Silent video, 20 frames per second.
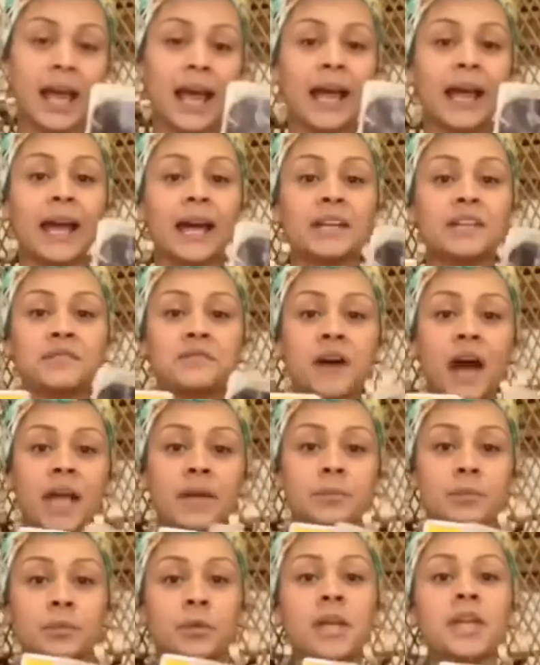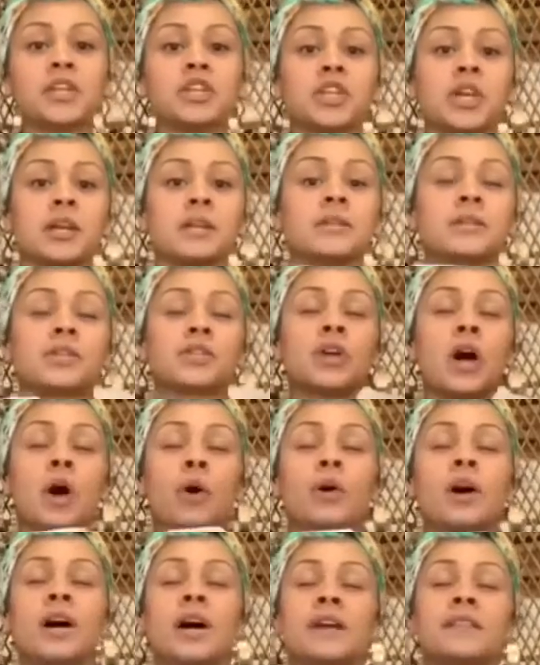and vibration.
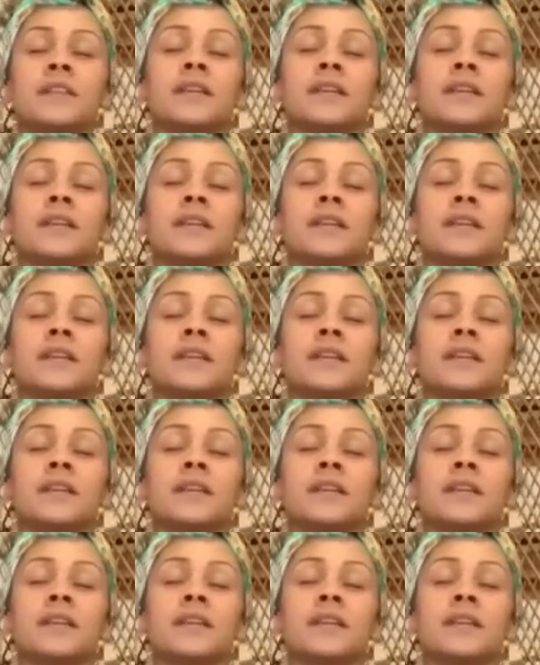So